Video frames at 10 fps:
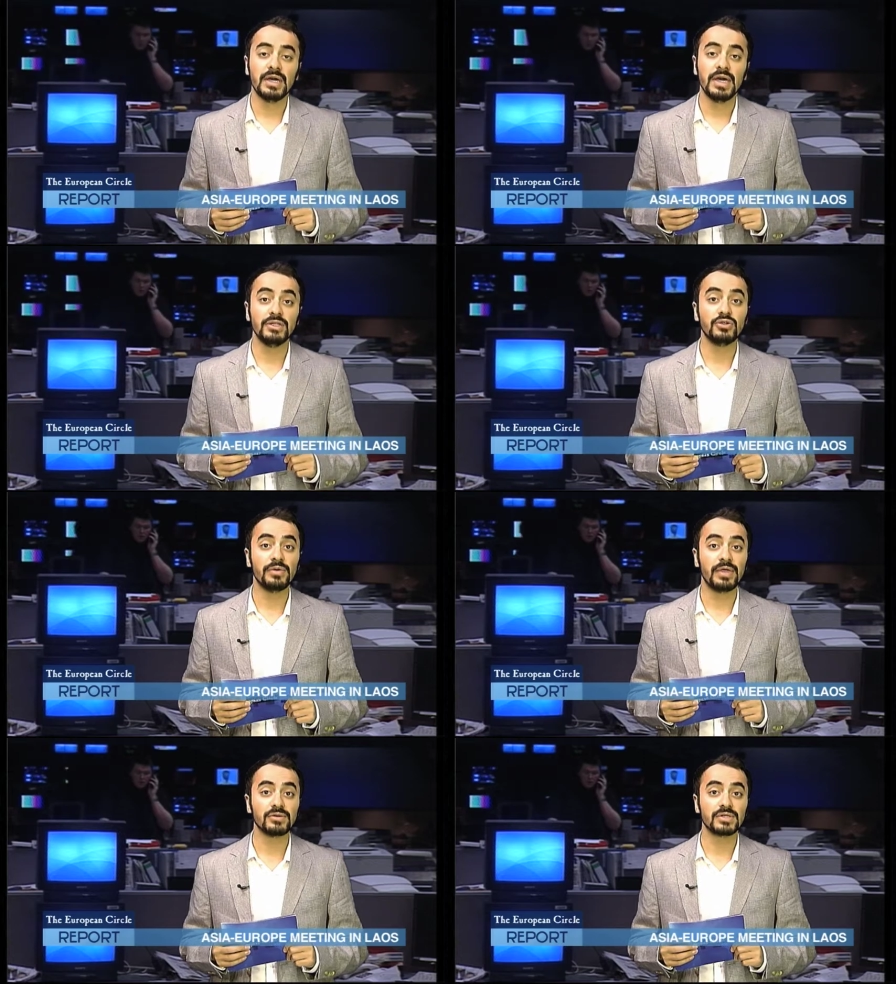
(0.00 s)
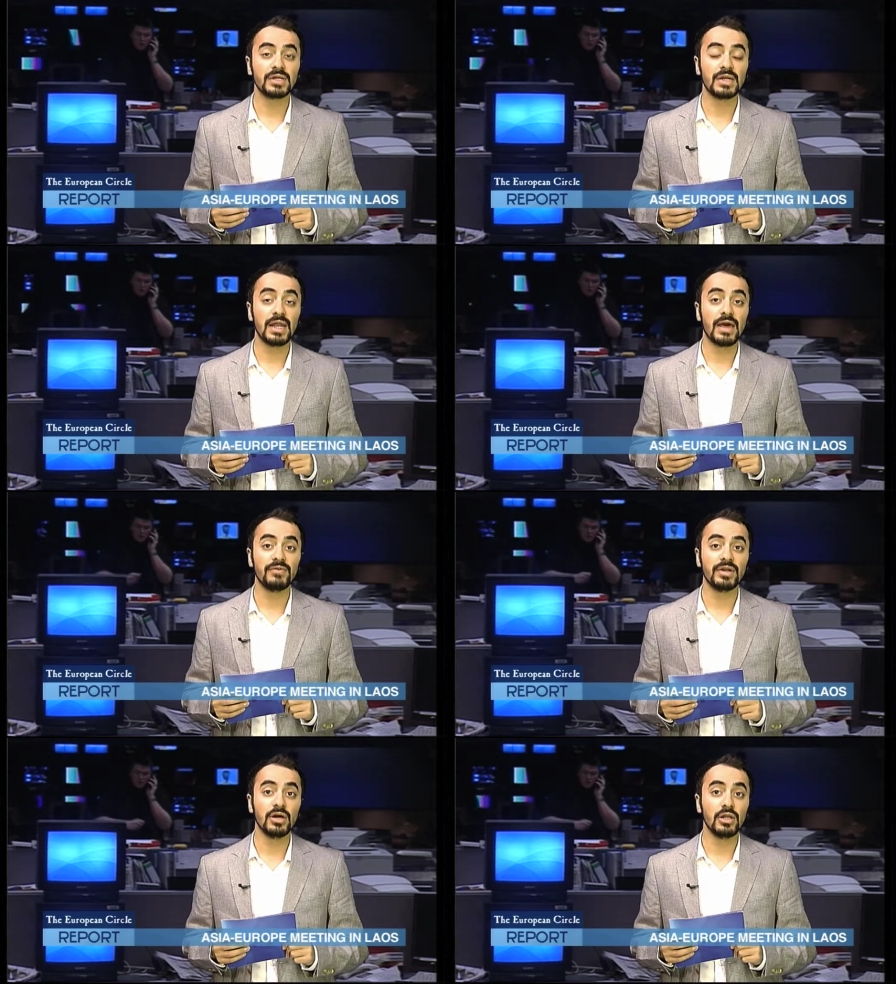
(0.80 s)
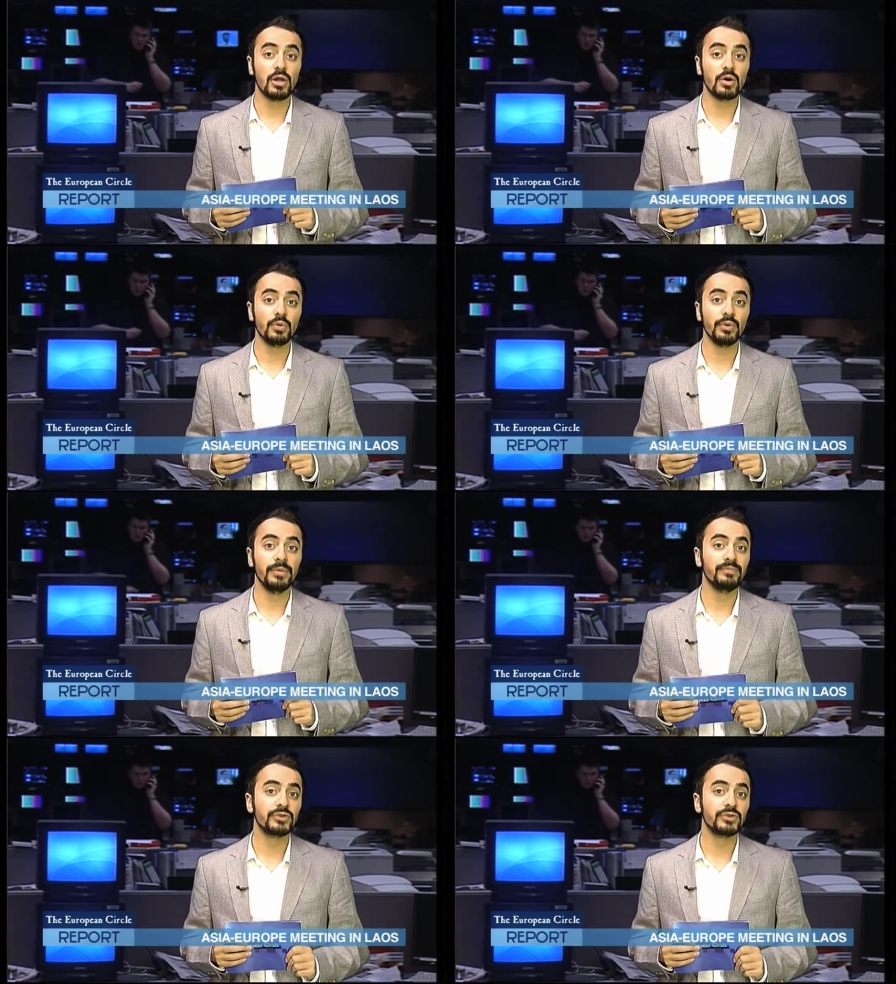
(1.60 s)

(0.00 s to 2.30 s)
In 2011 alone,